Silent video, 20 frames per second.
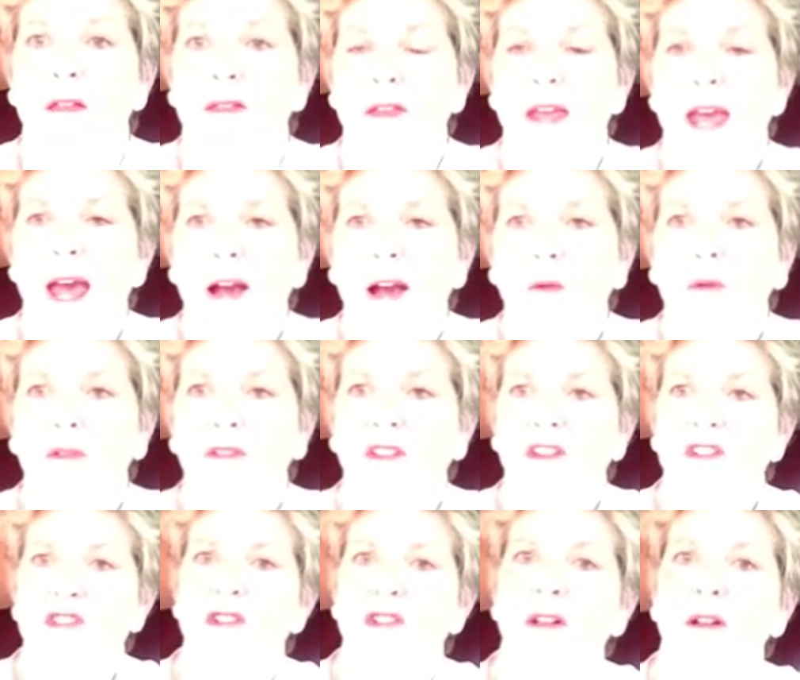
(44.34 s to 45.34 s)
The
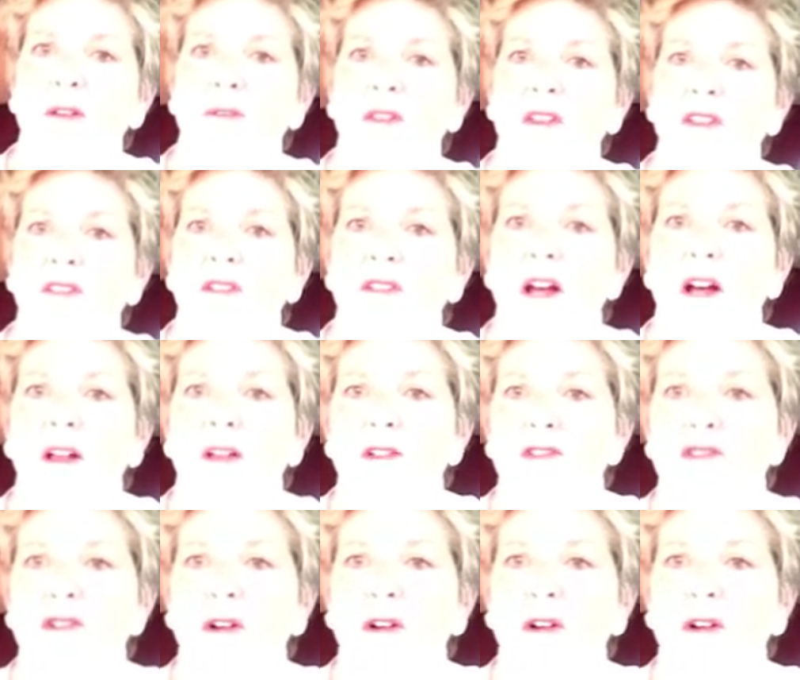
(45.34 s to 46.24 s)
acquisition of this knowledge